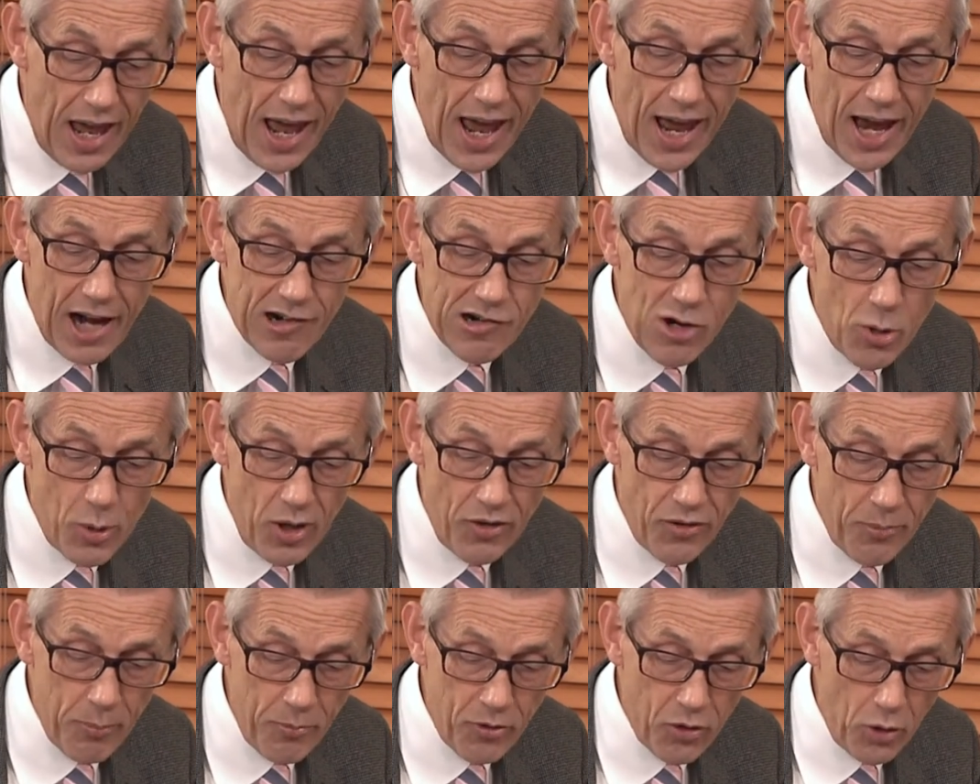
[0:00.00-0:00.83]

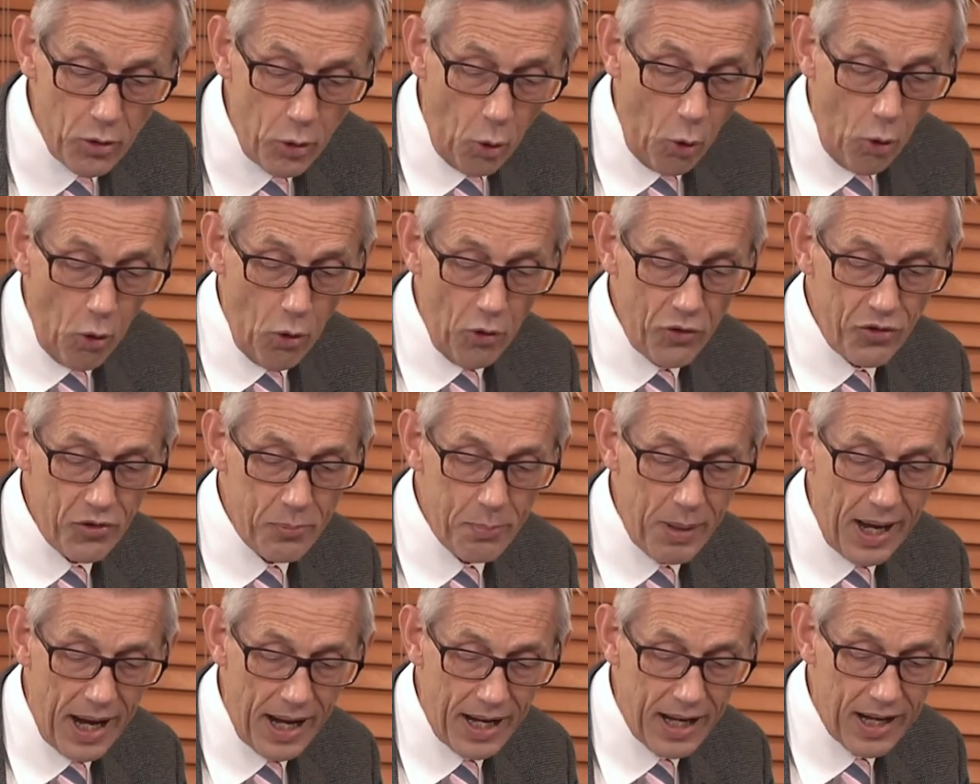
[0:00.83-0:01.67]
Heroisms on
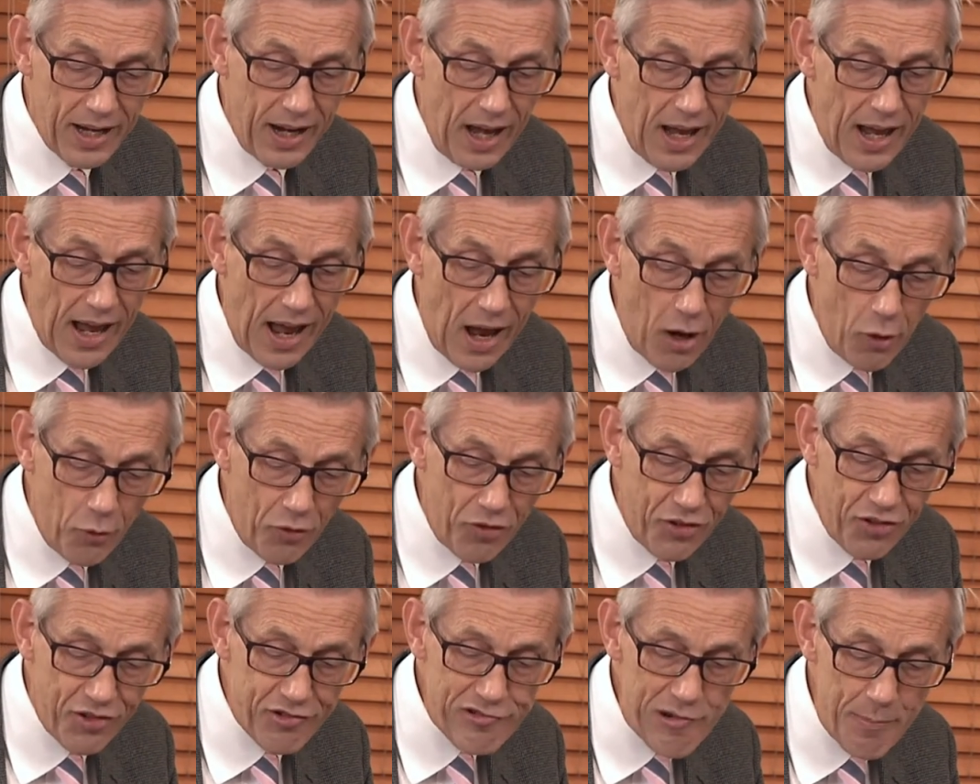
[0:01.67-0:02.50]
horseback,
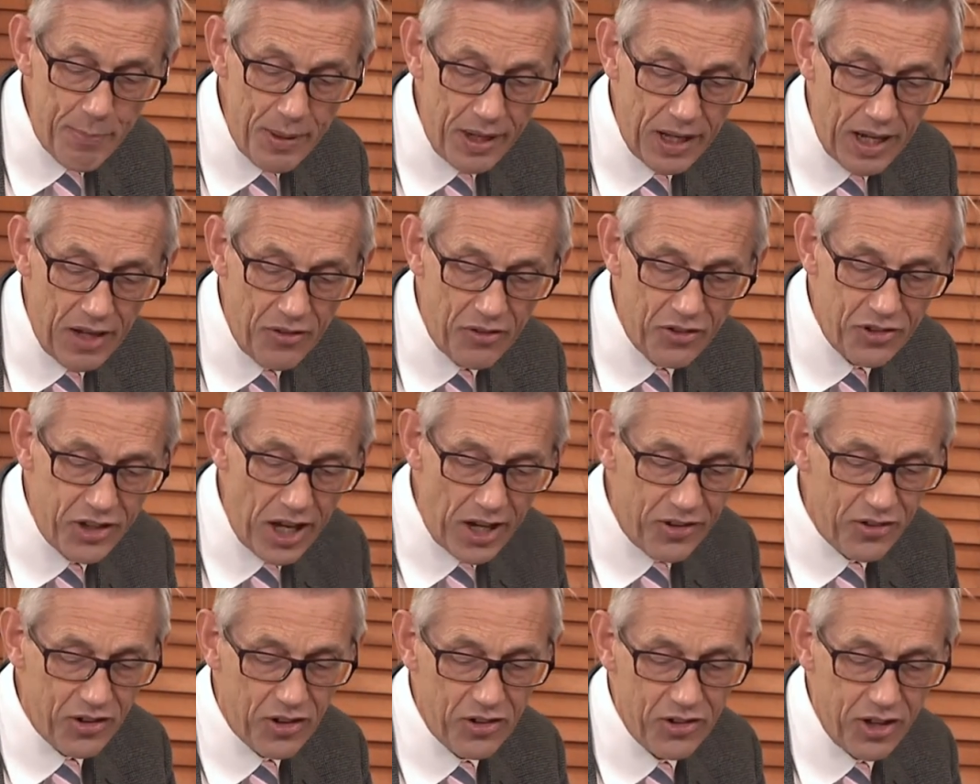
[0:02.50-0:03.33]
outstripping his
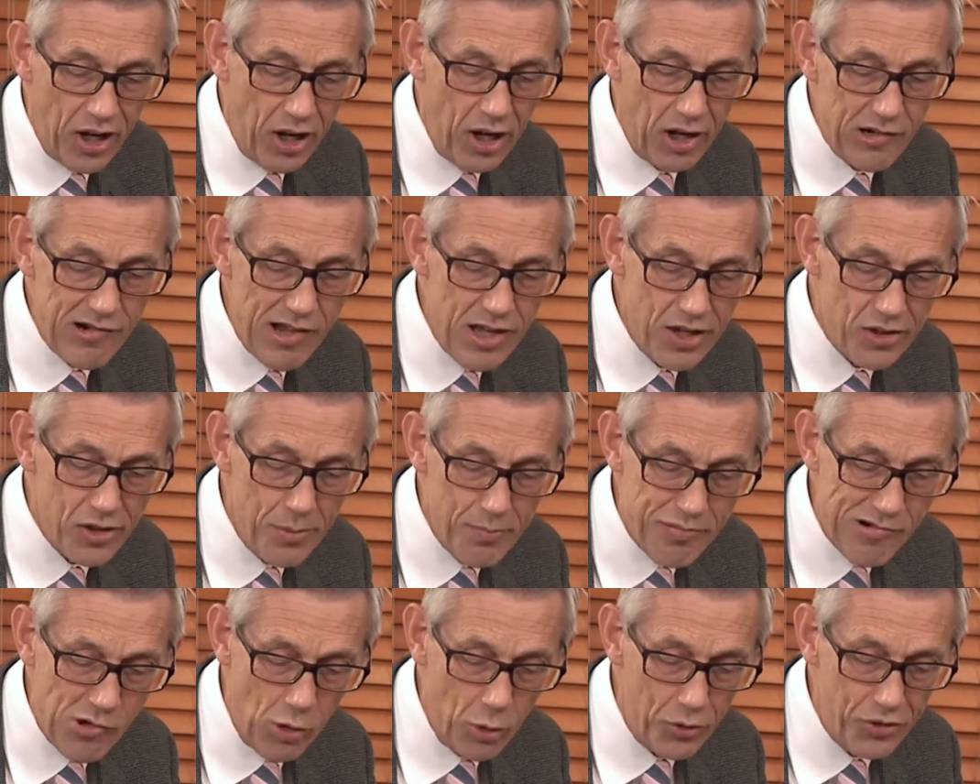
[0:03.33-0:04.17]
desk diary at a
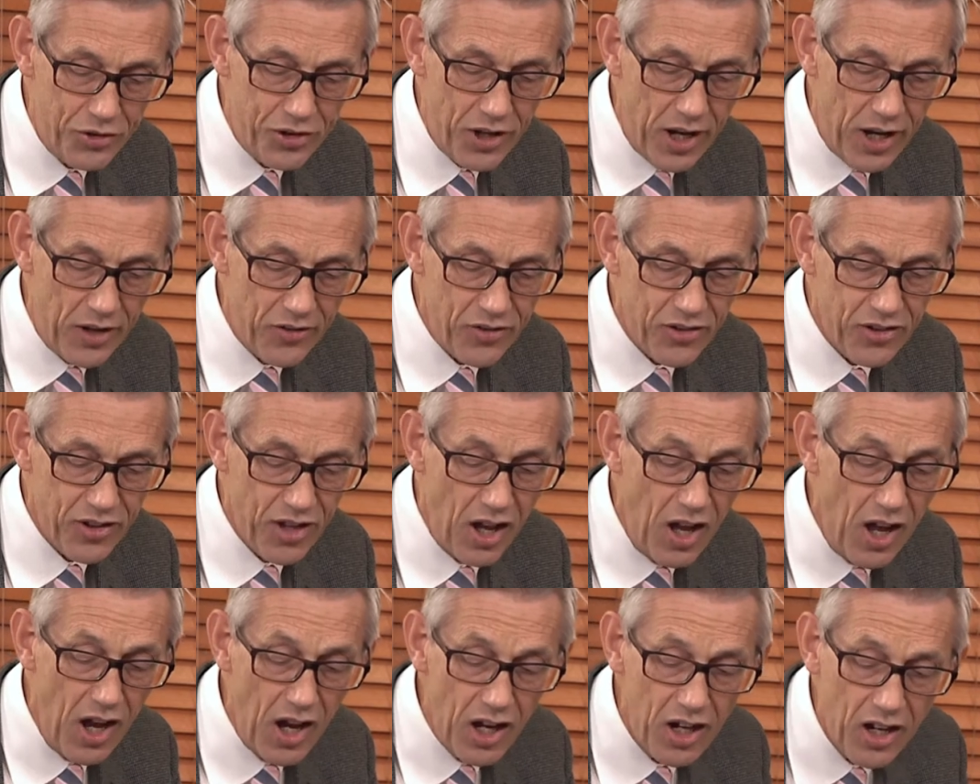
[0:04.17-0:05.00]
broad desk,
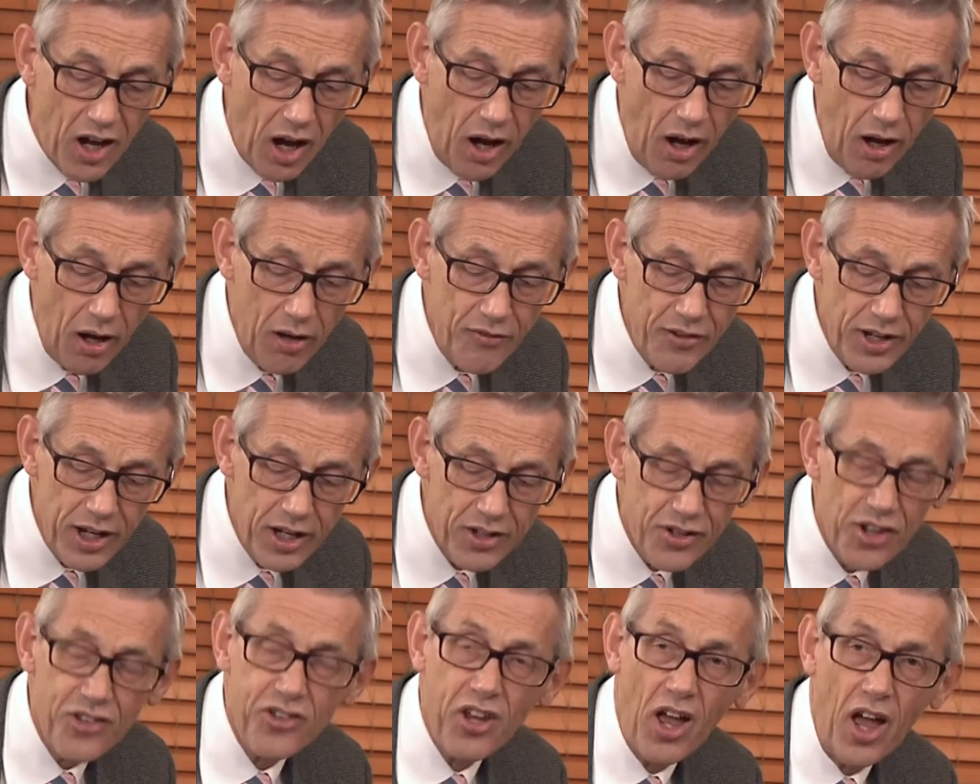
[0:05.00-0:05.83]
carving
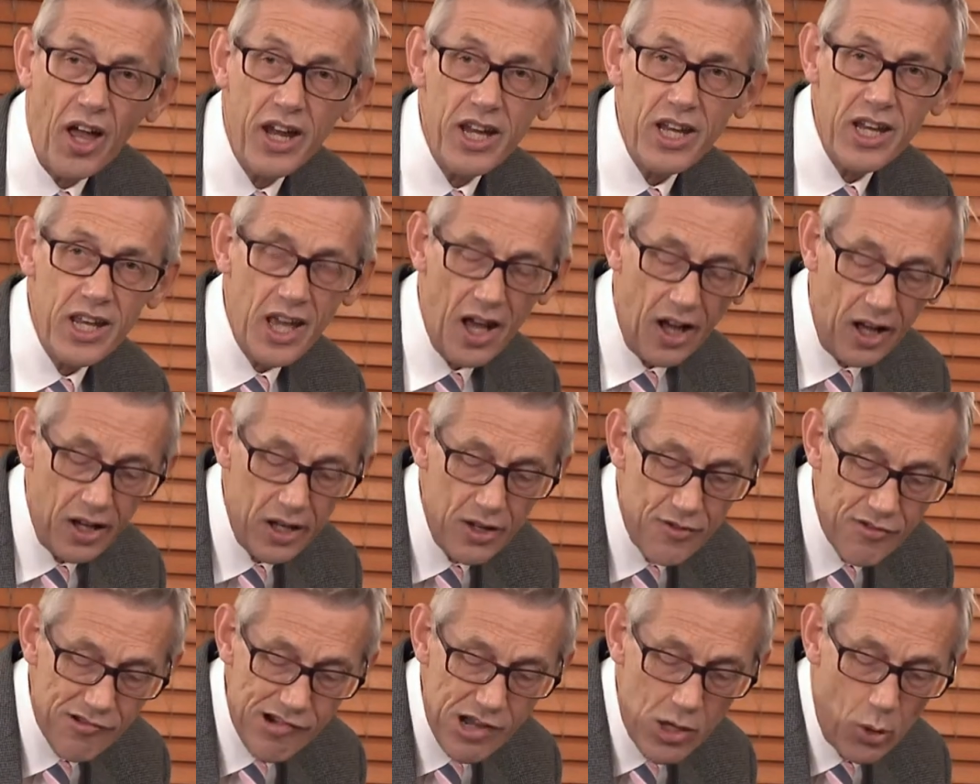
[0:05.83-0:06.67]
at a tiny
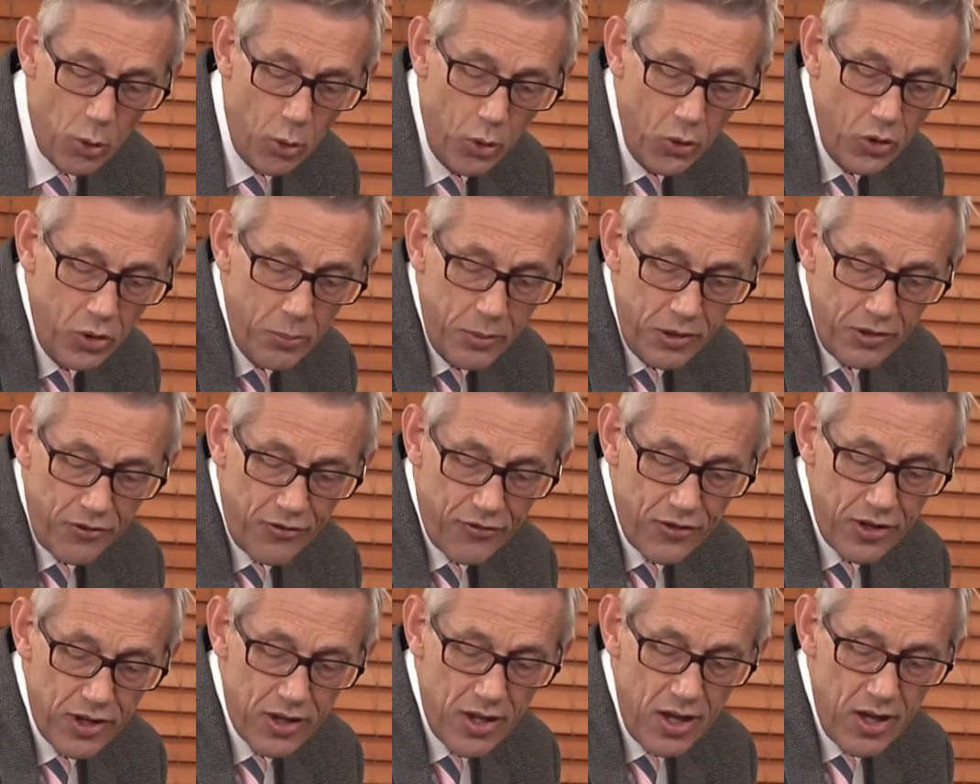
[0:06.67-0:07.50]
ivory ornament
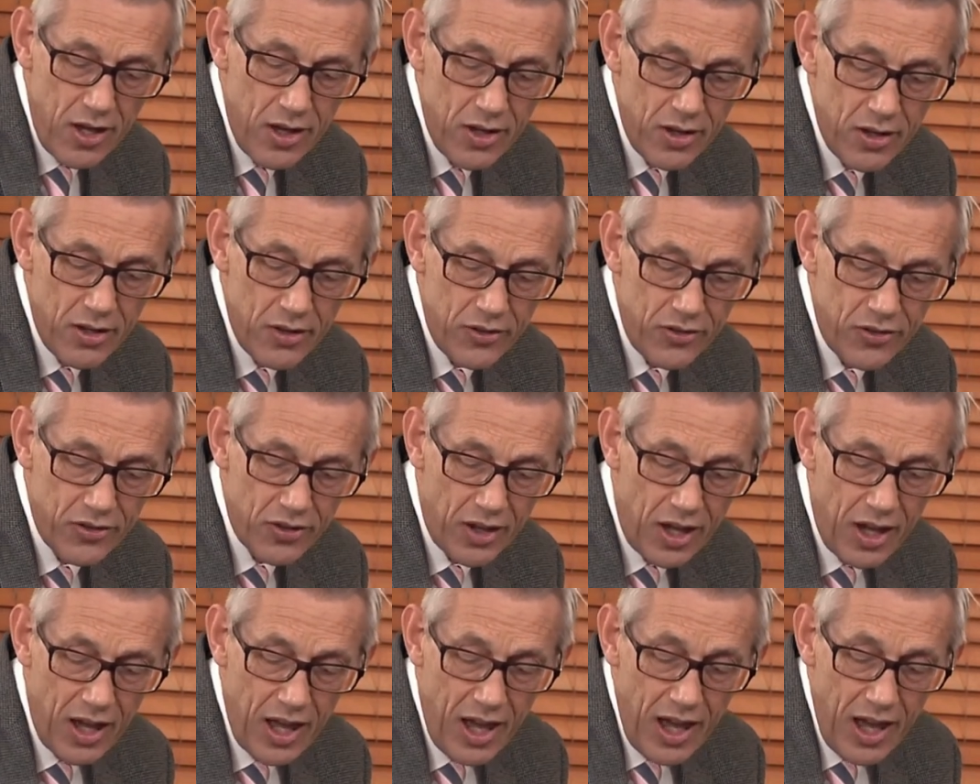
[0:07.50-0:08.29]
for years.